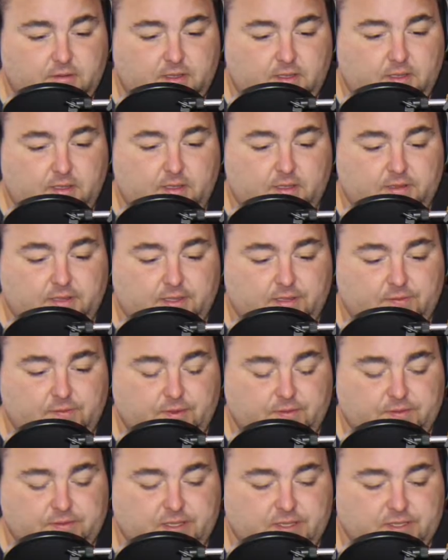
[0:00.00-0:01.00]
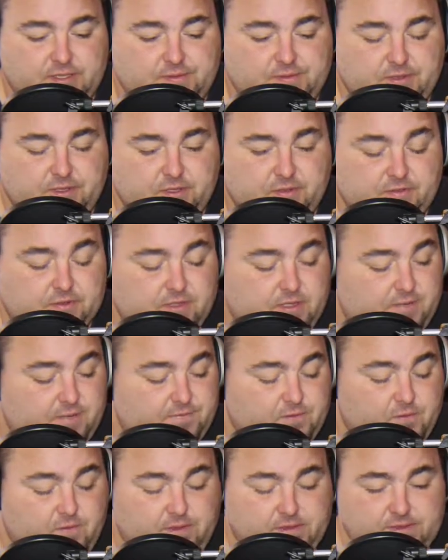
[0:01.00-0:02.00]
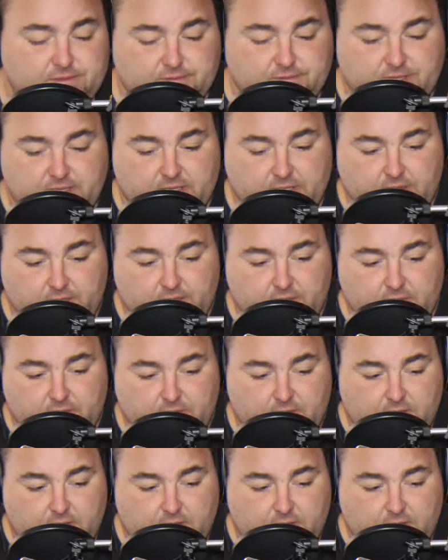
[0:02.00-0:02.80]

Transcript: That website's been open now for quite some time.